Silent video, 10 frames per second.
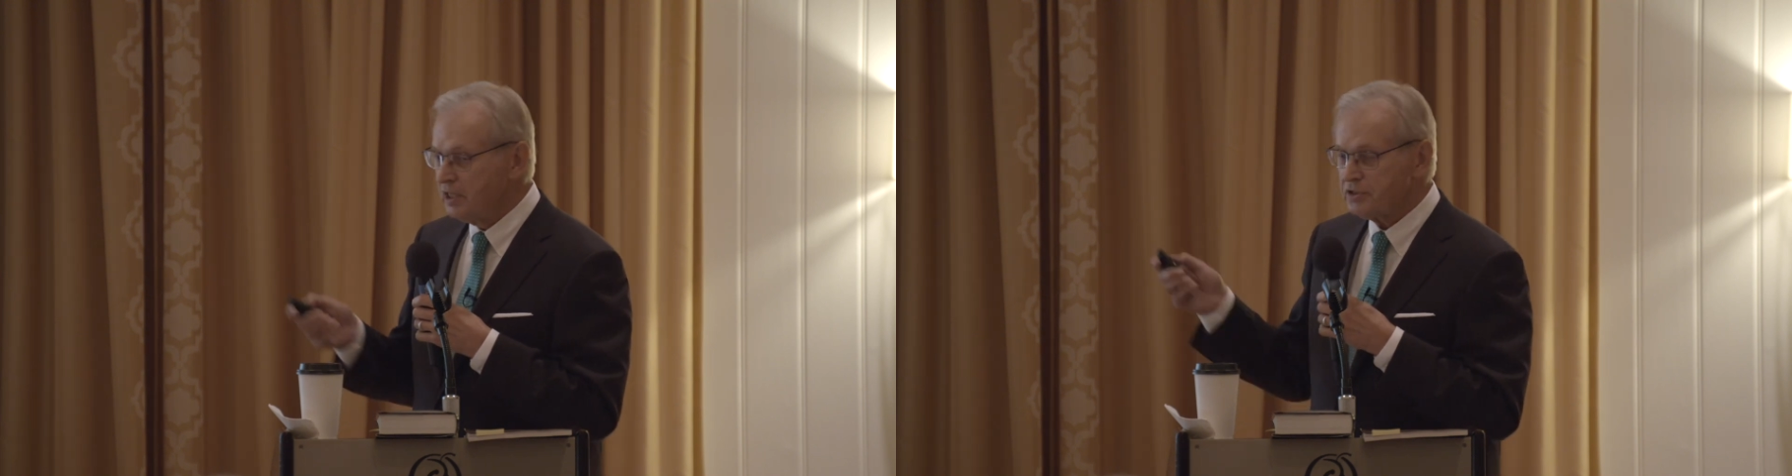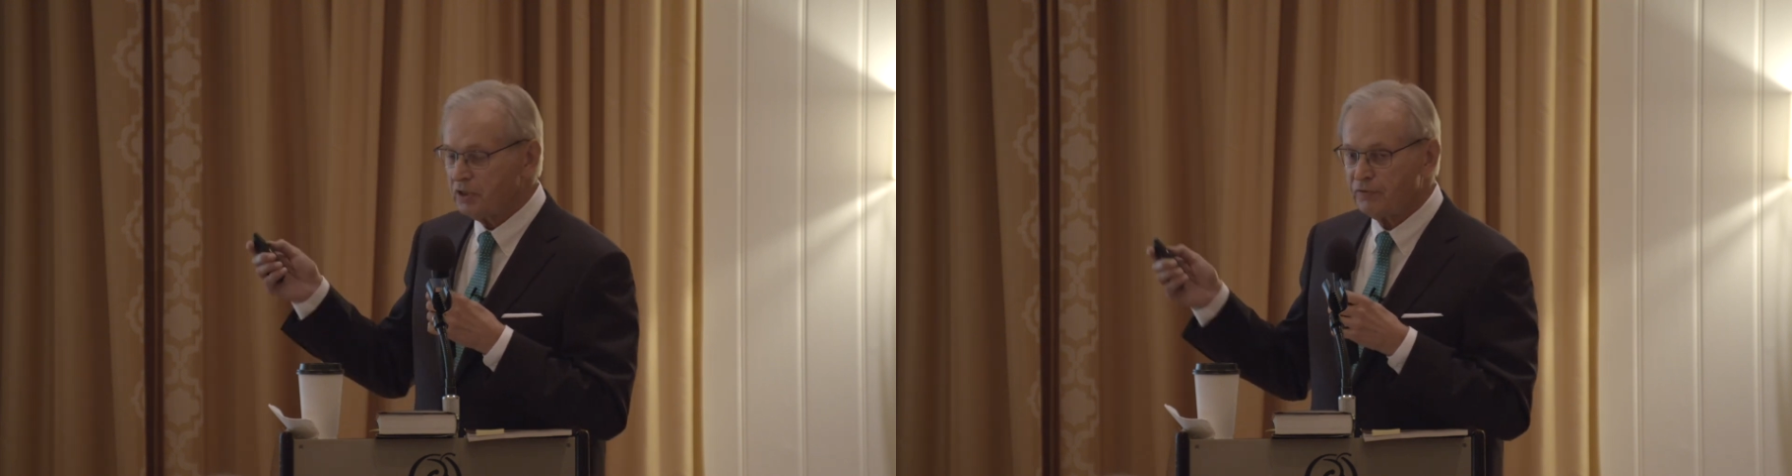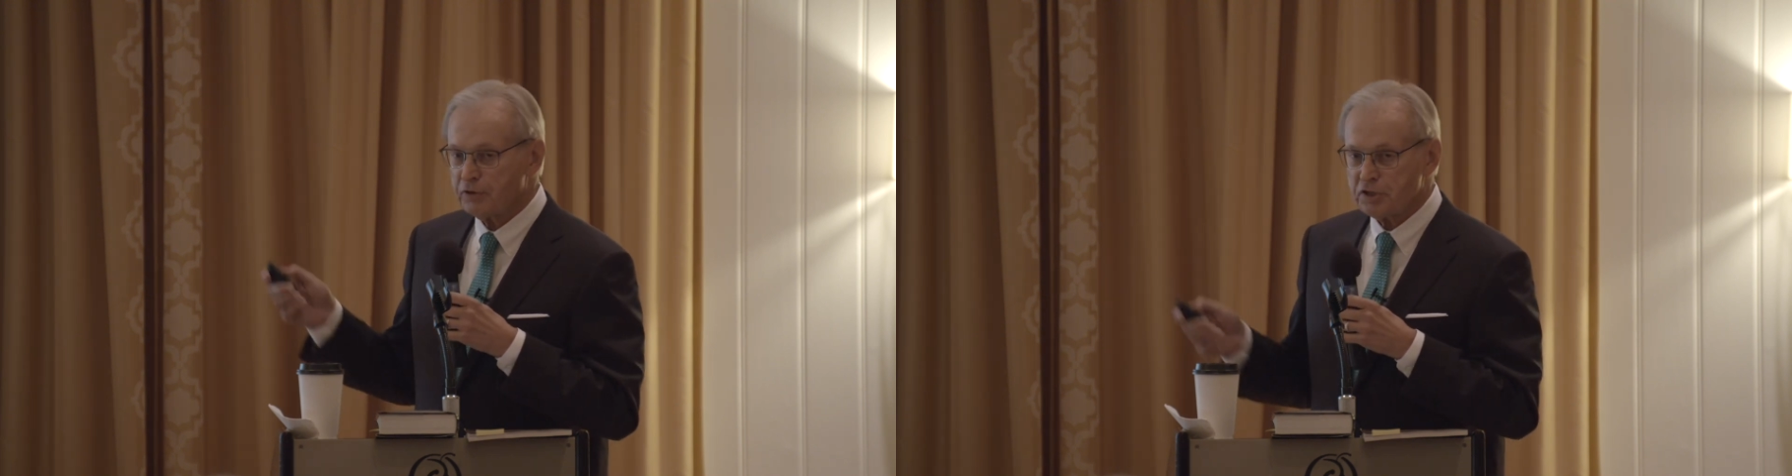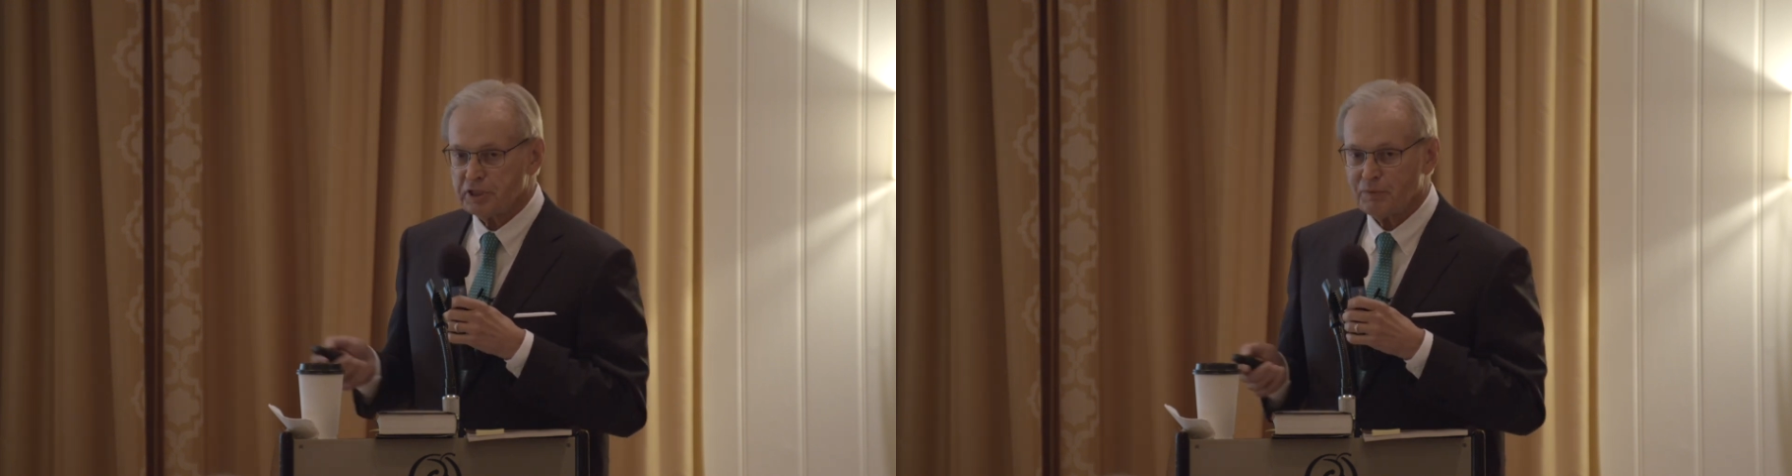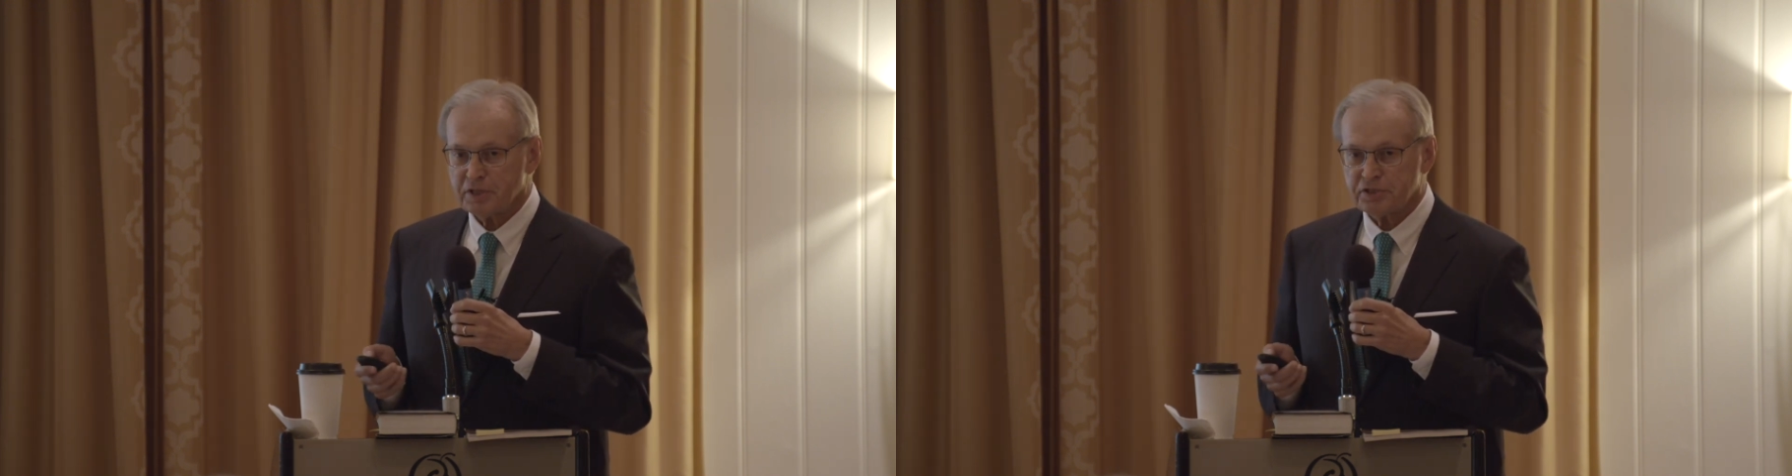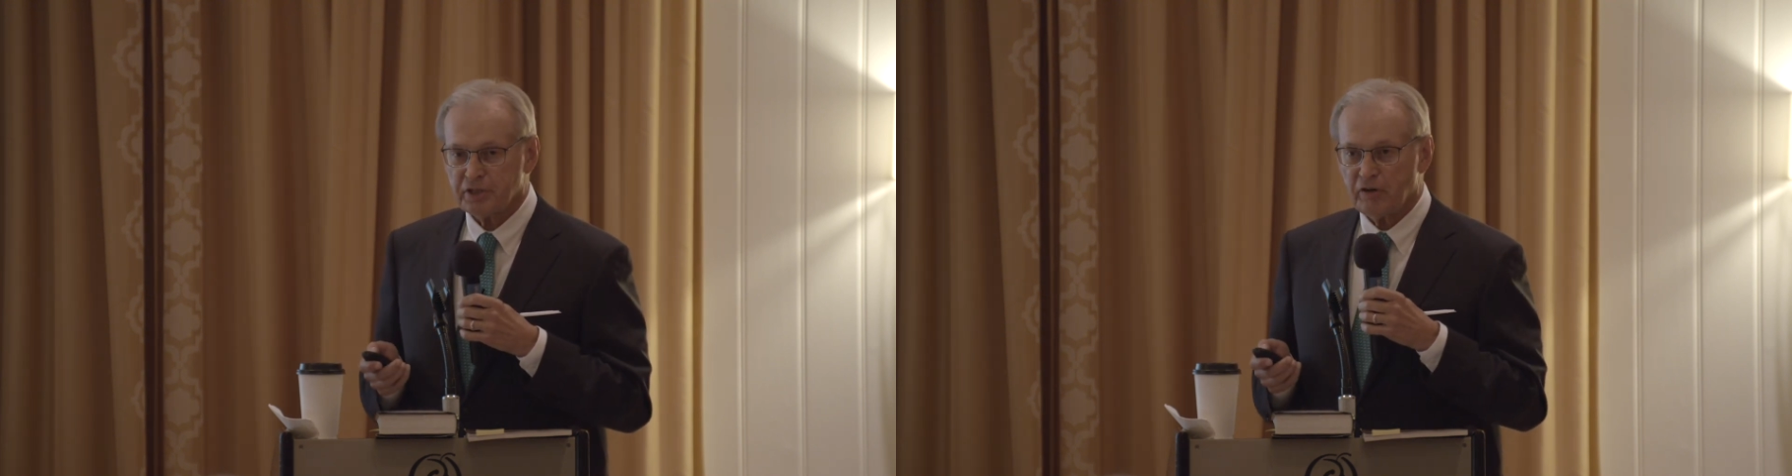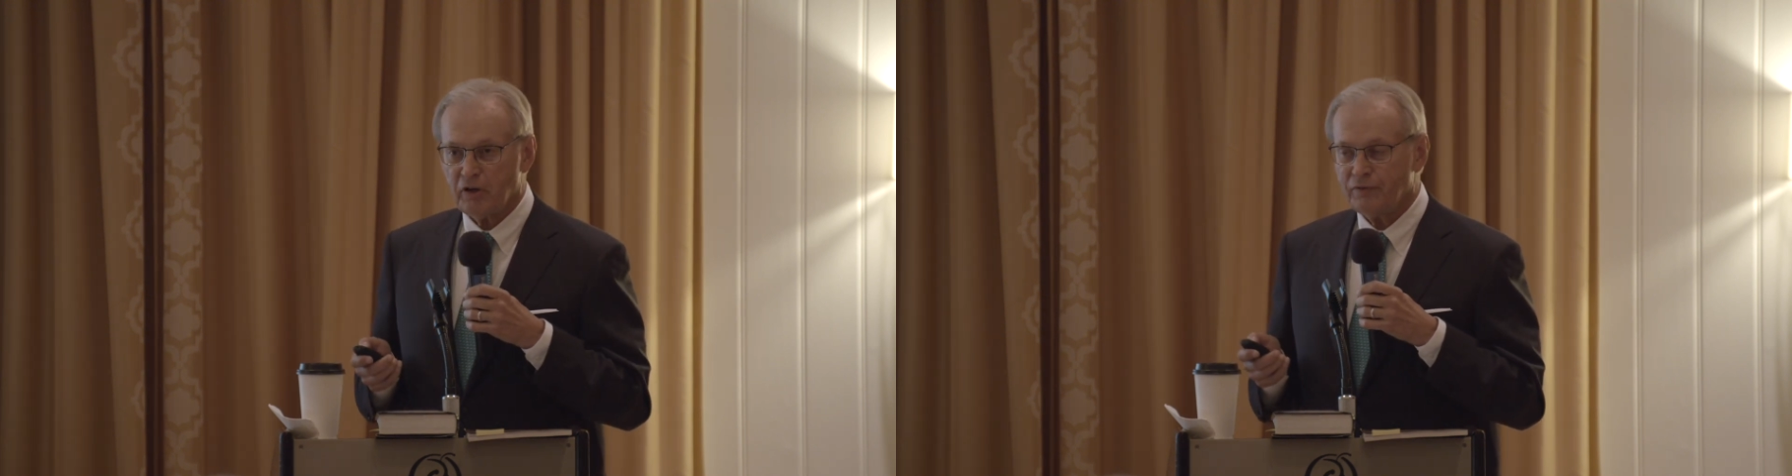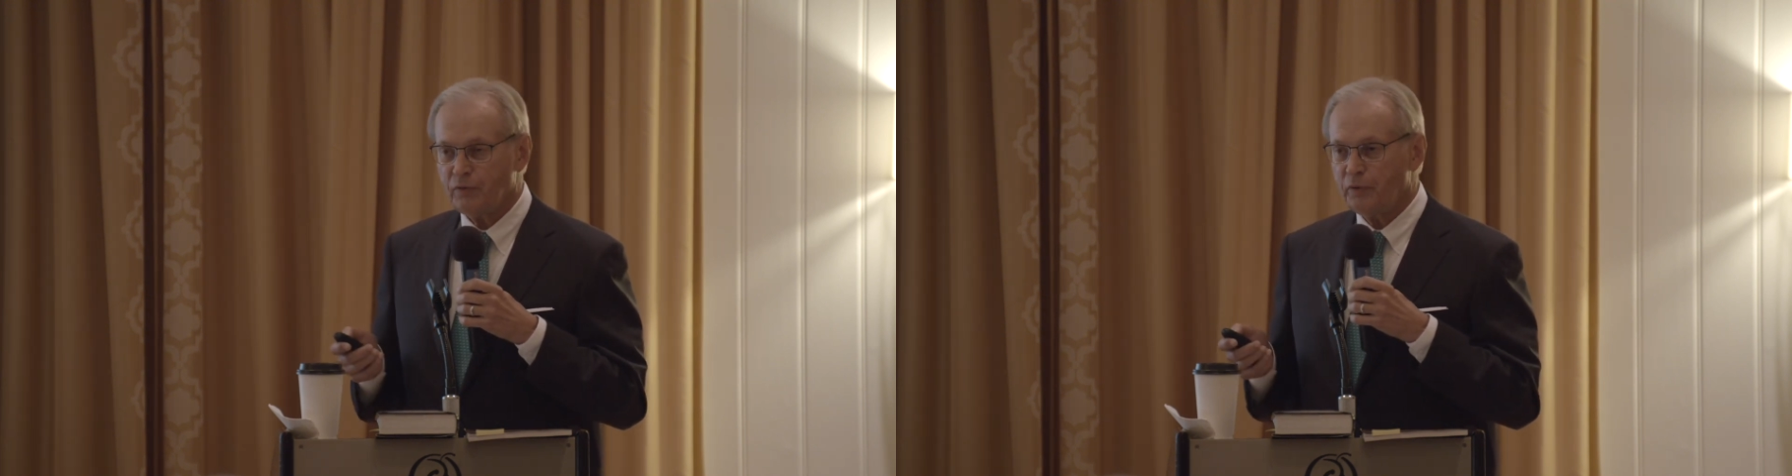So first I want to start
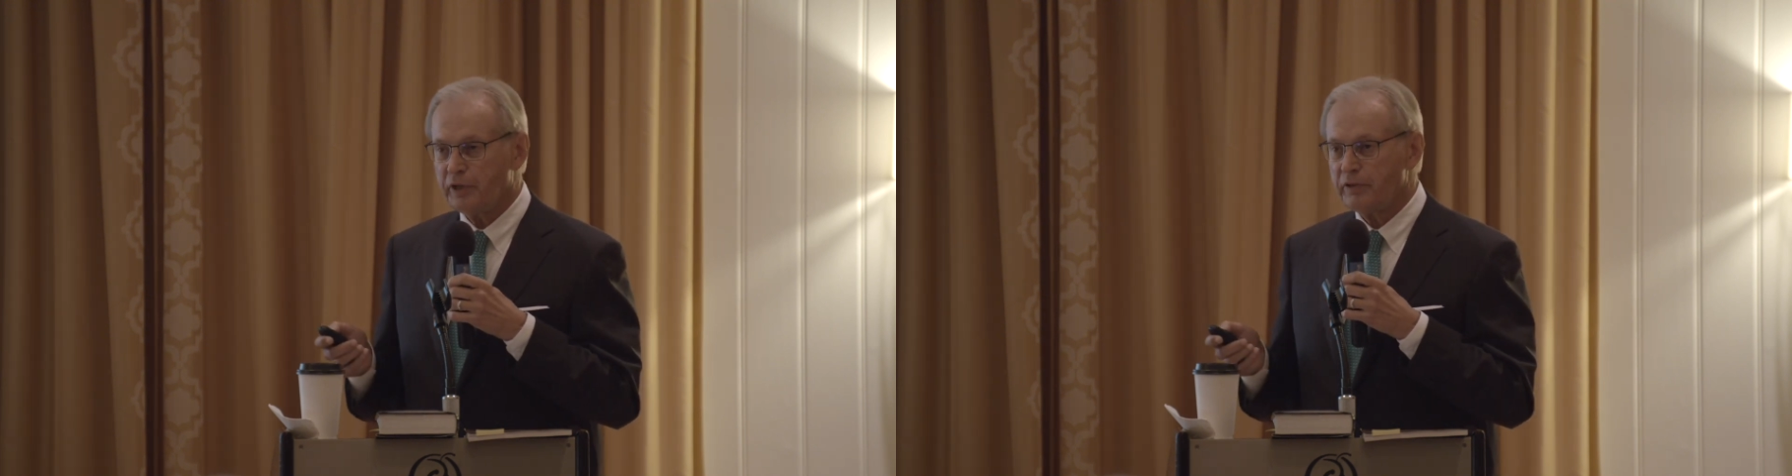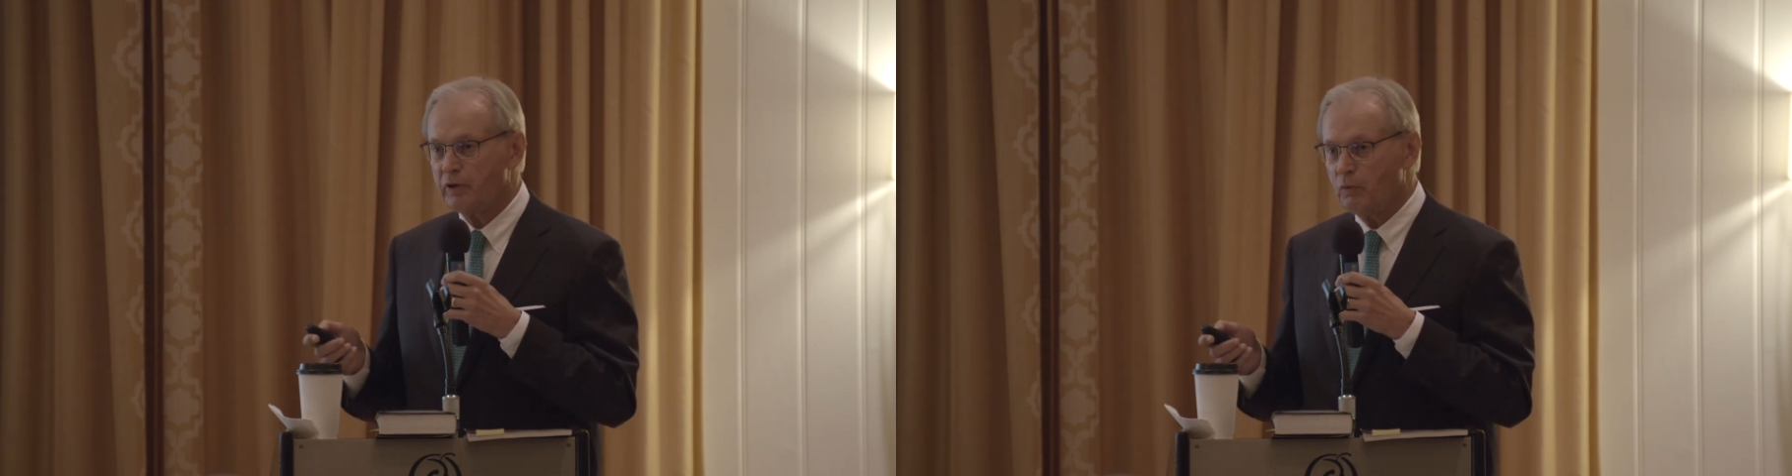off with